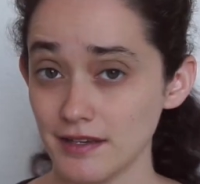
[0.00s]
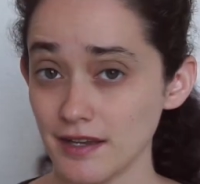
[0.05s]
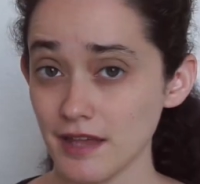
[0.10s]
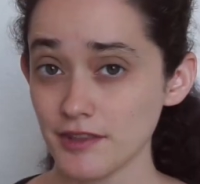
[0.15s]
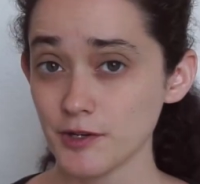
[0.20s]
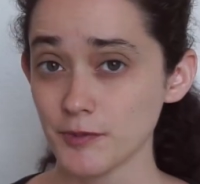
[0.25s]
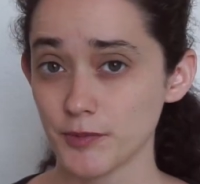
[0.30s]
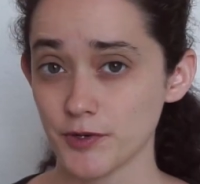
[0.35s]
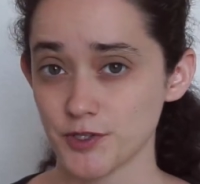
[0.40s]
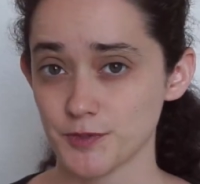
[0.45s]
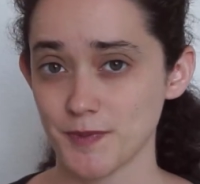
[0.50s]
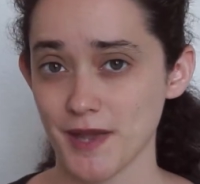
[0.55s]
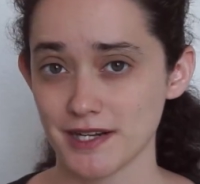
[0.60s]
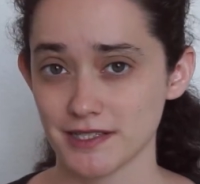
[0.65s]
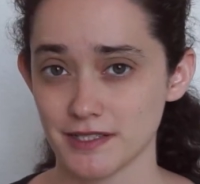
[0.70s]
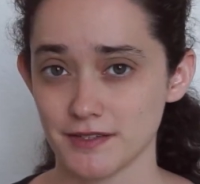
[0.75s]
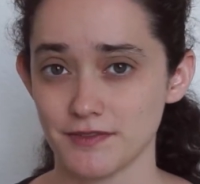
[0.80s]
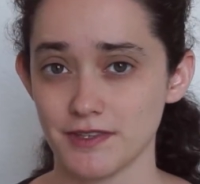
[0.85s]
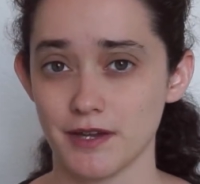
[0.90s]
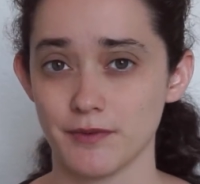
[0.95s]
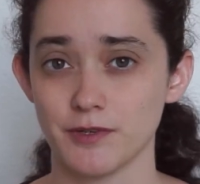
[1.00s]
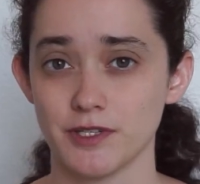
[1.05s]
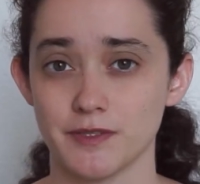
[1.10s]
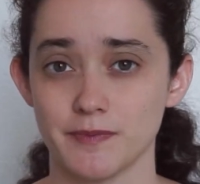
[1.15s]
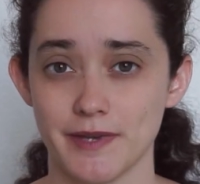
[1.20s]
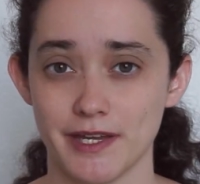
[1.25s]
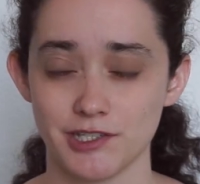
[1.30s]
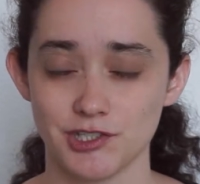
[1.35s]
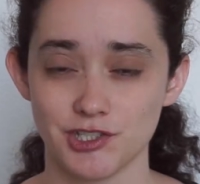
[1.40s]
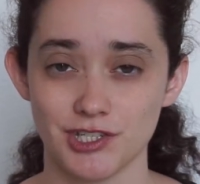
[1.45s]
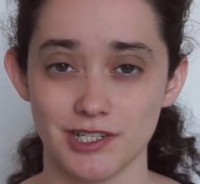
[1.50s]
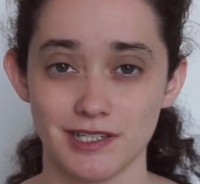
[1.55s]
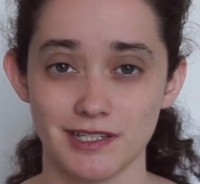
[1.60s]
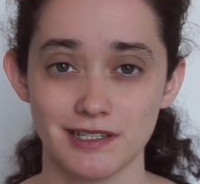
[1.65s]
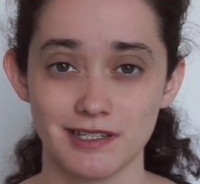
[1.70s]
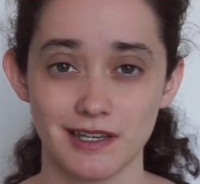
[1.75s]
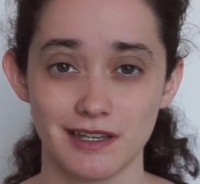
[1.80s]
Another perspective that was mentioned,